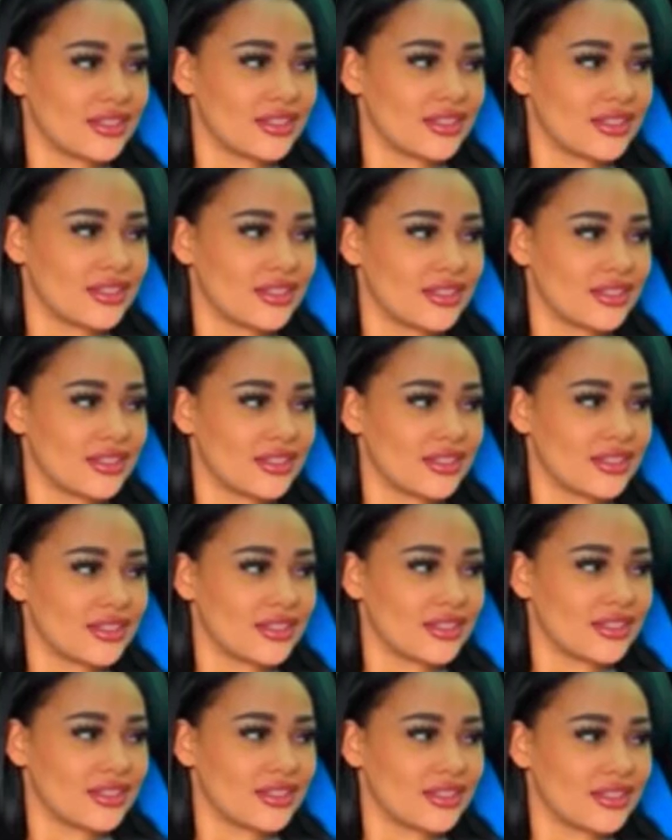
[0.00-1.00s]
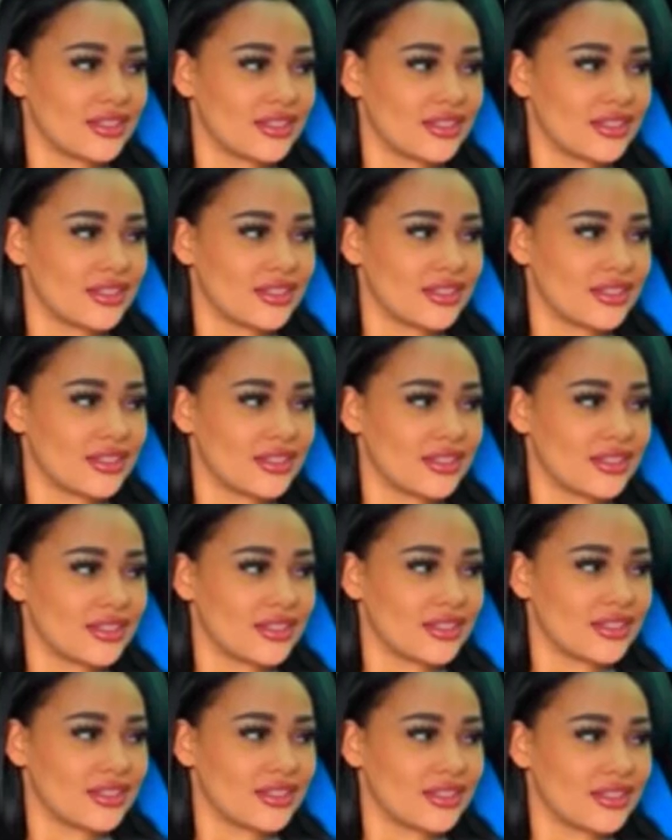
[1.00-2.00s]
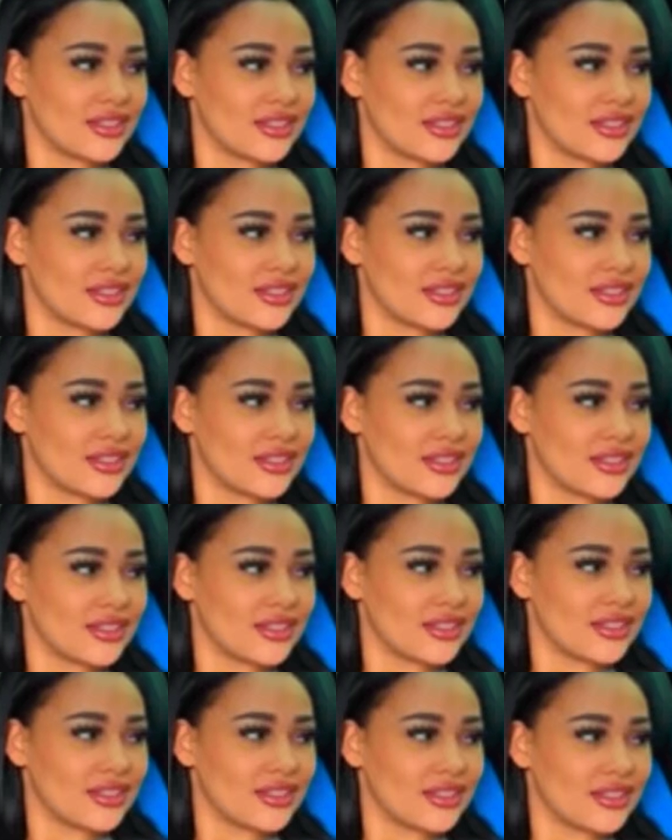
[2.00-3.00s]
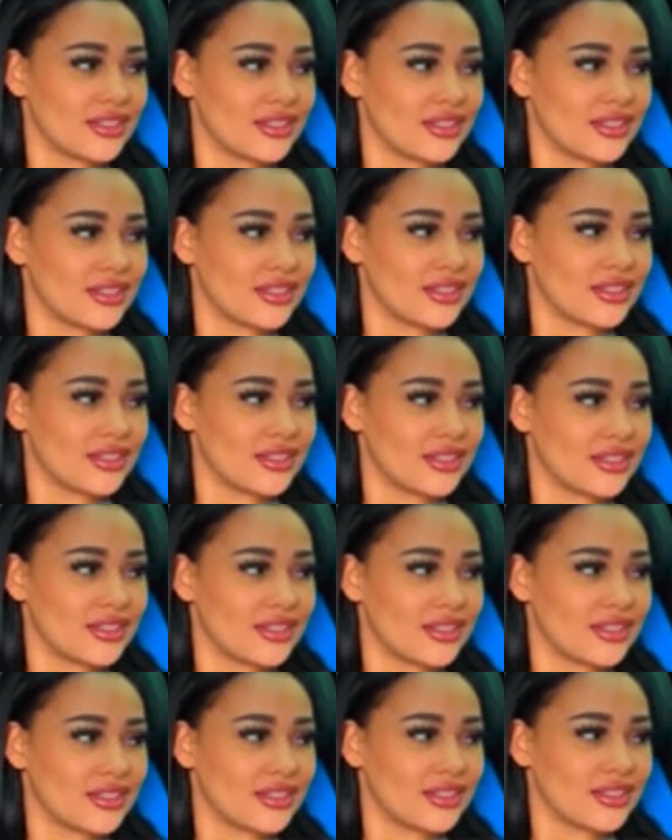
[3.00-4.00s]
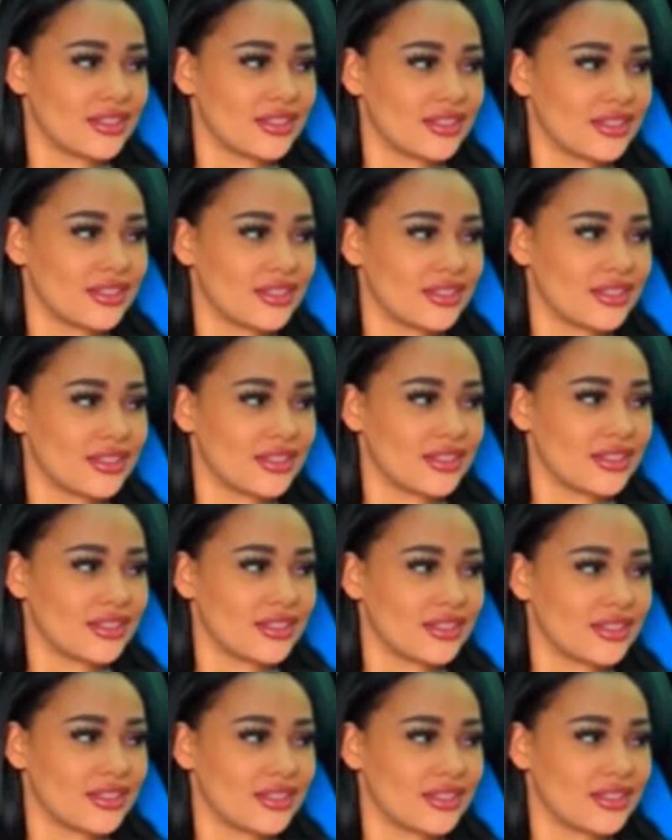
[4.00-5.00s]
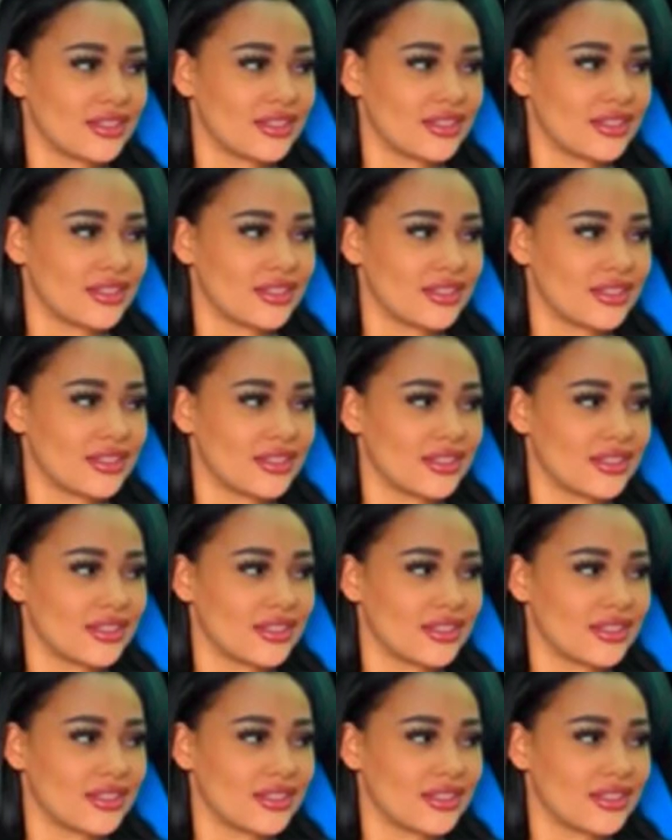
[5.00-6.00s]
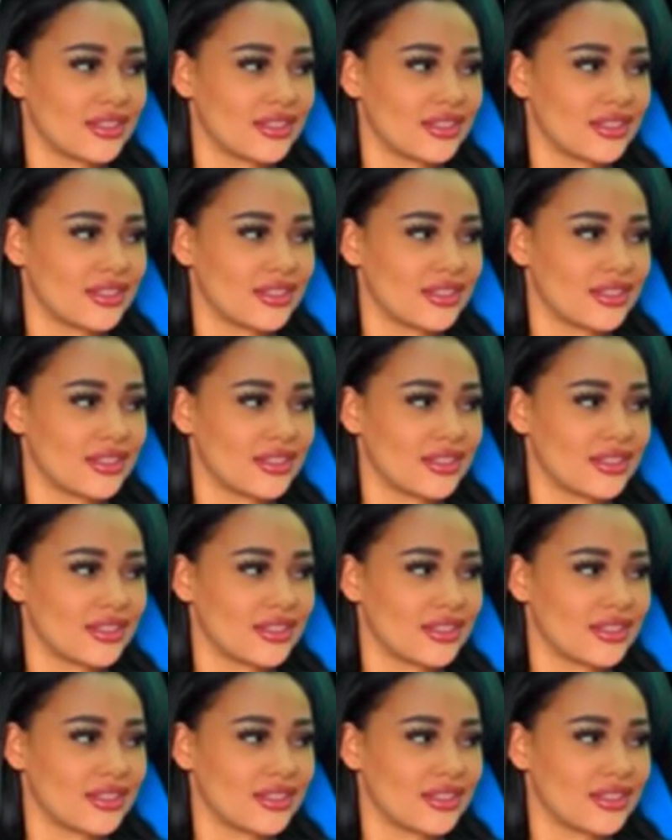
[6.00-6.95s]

(not speaking)